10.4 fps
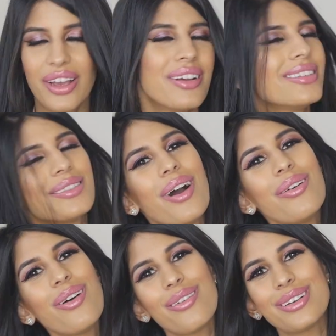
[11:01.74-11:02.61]

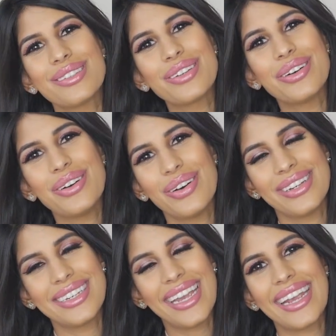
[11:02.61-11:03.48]
Isma, what was your
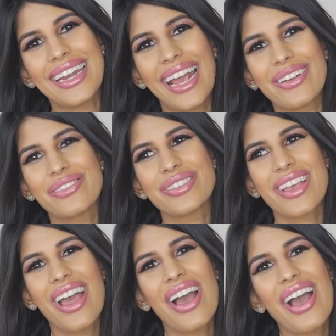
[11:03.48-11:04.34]
nicknames?
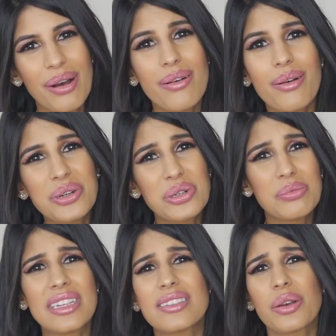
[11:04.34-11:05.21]
My mum called
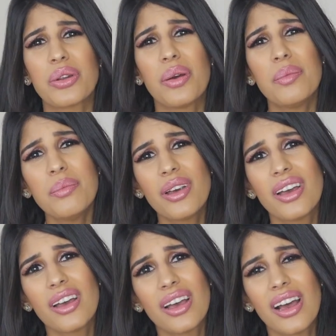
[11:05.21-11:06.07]
me Sonam.
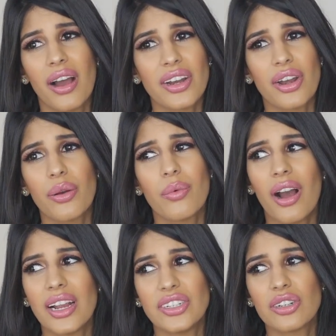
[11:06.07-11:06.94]
I don't know
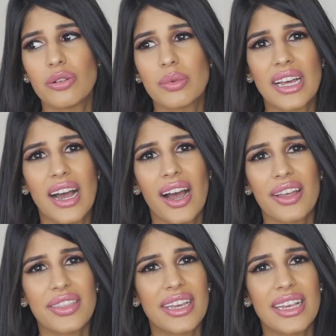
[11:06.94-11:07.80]
why she called me that.
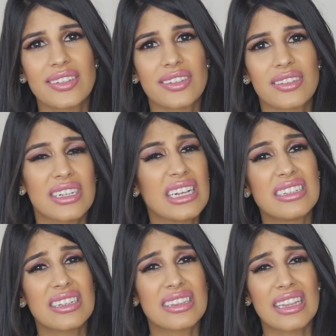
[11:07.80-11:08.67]
I think it's just an
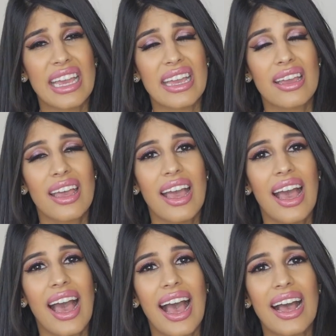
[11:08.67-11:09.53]
Indian thing.
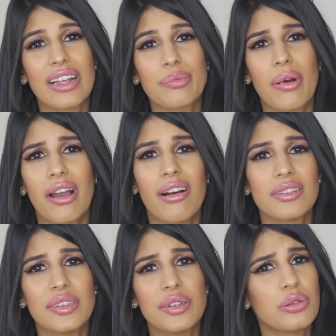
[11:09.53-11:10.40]
And my
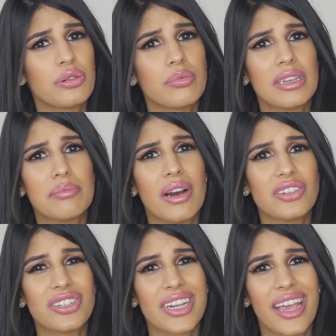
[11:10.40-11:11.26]
auntie called me
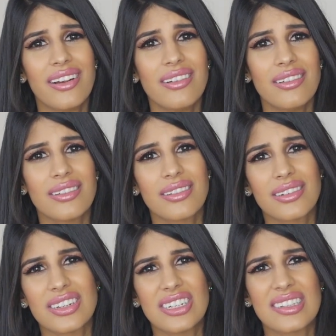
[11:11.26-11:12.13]
Munchkin
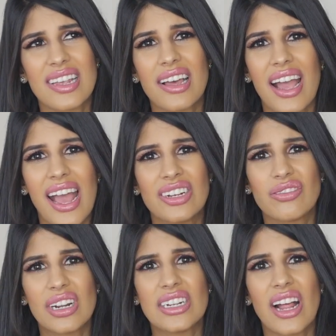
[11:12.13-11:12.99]
because she said that I had
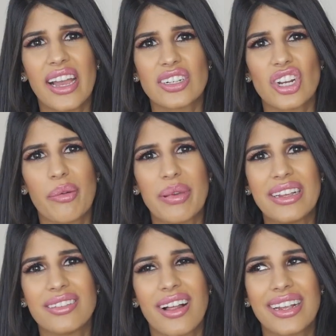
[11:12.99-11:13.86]
really like
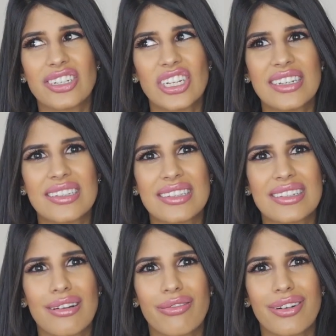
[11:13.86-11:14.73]
chubby like cheeks and
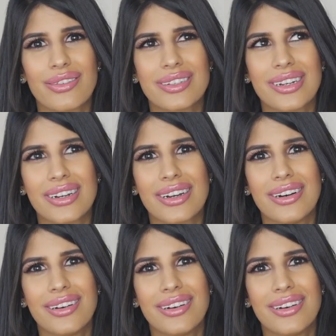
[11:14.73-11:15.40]
stuff when I was younger.